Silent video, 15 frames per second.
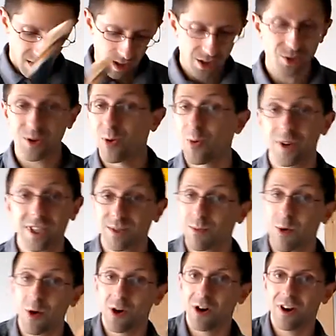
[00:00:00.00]
do it once
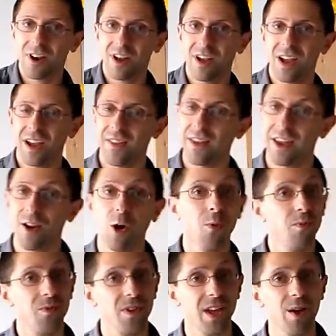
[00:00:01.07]
more, and then
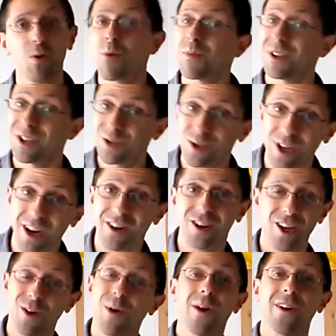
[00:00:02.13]
hopefully I won't be too tired to
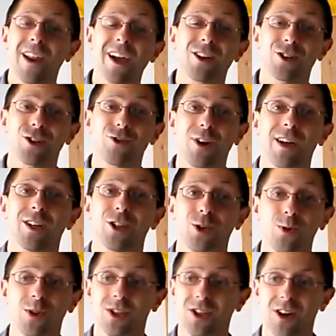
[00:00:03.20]
go out and actually try and shoot
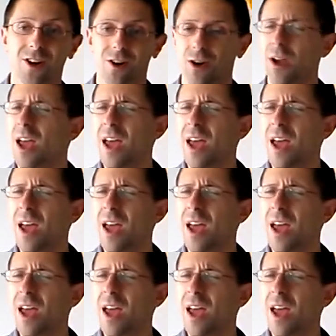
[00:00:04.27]
the sucker.